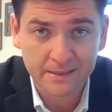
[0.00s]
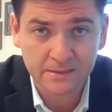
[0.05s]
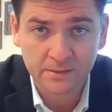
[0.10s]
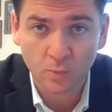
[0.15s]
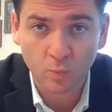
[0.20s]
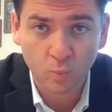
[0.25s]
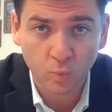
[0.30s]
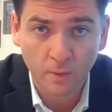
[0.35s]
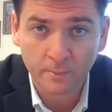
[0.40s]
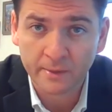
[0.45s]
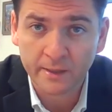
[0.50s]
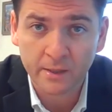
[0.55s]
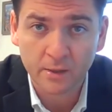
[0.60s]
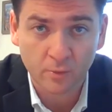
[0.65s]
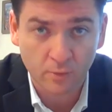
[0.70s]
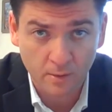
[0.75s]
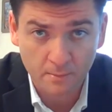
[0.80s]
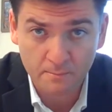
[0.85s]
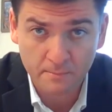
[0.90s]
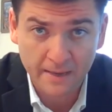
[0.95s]
as a woman
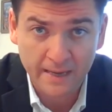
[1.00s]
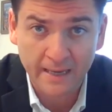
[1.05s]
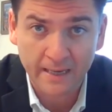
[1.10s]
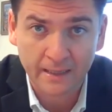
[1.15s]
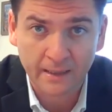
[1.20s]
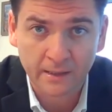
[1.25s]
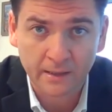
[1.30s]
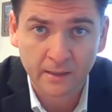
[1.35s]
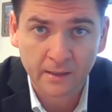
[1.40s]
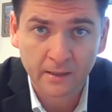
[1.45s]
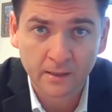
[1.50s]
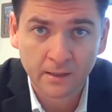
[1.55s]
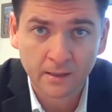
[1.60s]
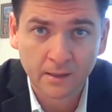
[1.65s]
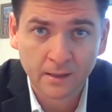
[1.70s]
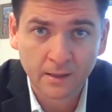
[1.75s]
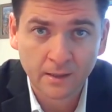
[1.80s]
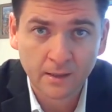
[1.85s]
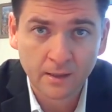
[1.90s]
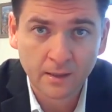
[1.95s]
or a man,
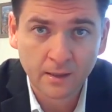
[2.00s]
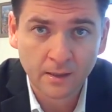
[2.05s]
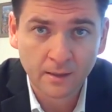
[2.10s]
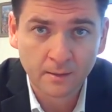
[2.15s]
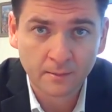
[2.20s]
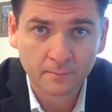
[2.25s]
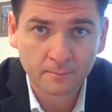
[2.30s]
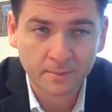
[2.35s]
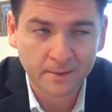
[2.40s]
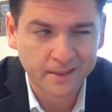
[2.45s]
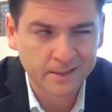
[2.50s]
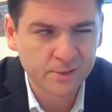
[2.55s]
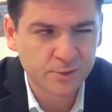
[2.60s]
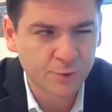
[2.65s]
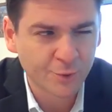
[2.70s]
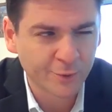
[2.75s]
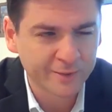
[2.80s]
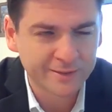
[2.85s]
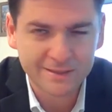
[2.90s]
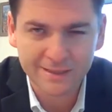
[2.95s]
but
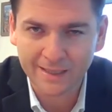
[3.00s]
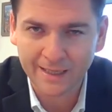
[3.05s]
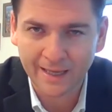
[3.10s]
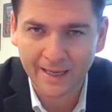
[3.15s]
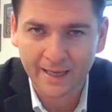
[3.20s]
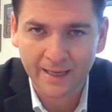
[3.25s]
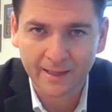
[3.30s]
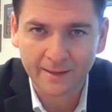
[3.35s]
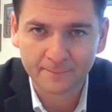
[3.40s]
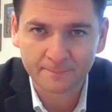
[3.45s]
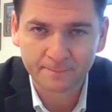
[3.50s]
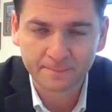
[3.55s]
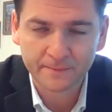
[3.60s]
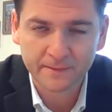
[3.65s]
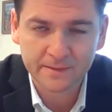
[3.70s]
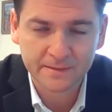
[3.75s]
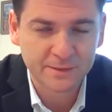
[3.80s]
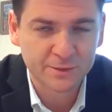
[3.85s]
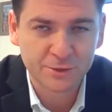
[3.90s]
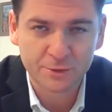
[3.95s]
enjoy today
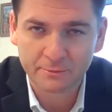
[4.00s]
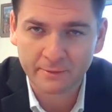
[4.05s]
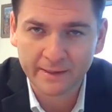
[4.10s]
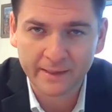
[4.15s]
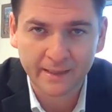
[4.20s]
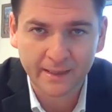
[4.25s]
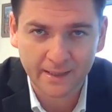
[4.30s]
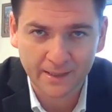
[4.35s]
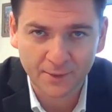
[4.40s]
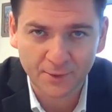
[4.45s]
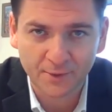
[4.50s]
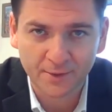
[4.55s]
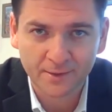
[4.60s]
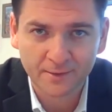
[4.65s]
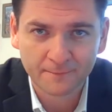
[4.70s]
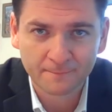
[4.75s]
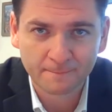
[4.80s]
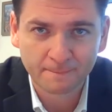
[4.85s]
because it's already here.